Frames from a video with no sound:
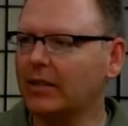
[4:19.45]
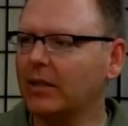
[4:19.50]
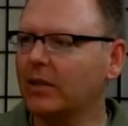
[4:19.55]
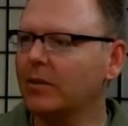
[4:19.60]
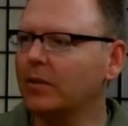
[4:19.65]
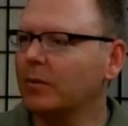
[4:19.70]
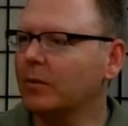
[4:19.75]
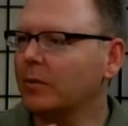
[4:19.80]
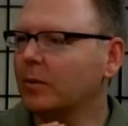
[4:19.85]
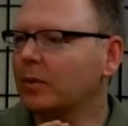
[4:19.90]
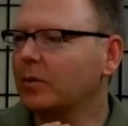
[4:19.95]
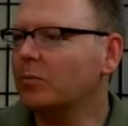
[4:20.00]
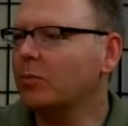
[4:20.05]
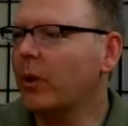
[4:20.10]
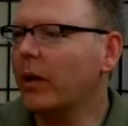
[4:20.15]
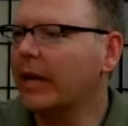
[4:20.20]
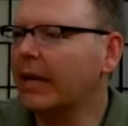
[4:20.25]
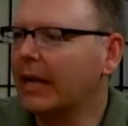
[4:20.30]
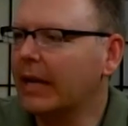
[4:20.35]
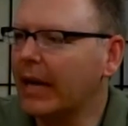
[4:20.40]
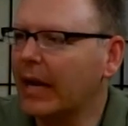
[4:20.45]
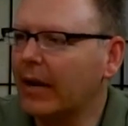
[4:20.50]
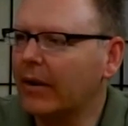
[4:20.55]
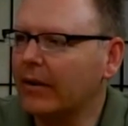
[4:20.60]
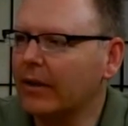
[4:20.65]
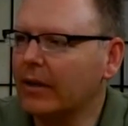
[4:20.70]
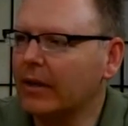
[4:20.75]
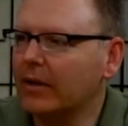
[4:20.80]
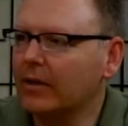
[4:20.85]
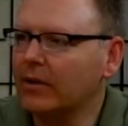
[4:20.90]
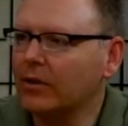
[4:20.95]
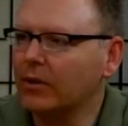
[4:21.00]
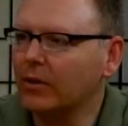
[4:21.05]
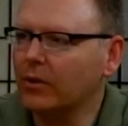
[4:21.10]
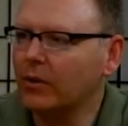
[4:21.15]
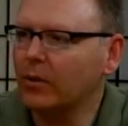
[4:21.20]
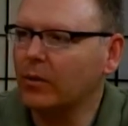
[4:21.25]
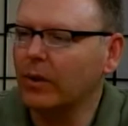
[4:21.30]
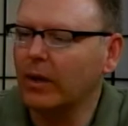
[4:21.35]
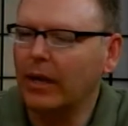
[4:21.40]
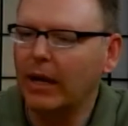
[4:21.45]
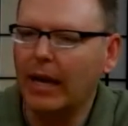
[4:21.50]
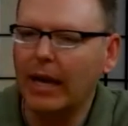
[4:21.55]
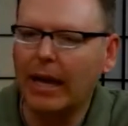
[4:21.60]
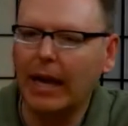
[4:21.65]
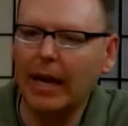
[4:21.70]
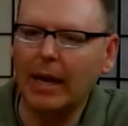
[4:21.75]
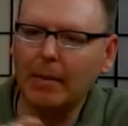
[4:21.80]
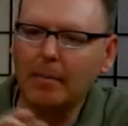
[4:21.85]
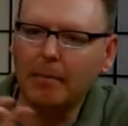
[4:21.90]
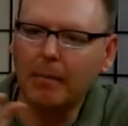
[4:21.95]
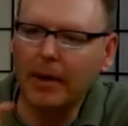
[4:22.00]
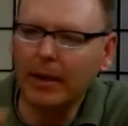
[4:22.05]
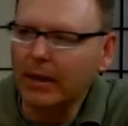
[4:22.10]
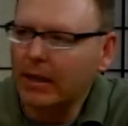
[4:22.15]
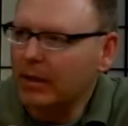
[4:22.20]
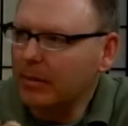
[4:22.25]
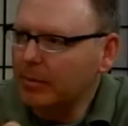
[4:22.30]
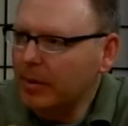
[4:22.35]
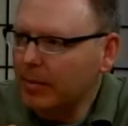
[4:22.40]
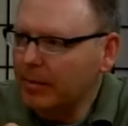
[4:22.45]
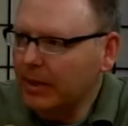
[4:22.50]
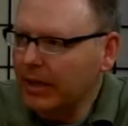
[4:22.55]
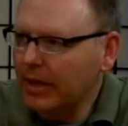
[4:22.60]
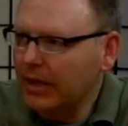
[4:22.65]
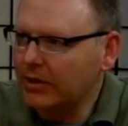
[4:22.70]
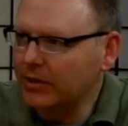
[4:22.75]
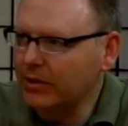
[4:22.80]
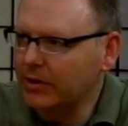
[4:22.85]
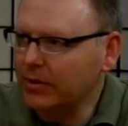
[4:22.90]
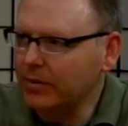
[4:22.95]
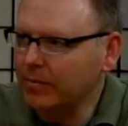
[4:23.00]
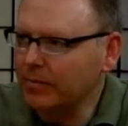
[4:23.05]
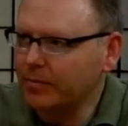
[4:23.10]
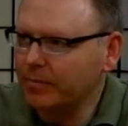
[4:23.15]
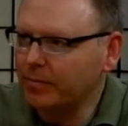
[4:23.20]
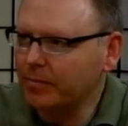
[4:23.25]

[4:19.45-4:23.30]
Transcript: to do was break it out into a monthly publication.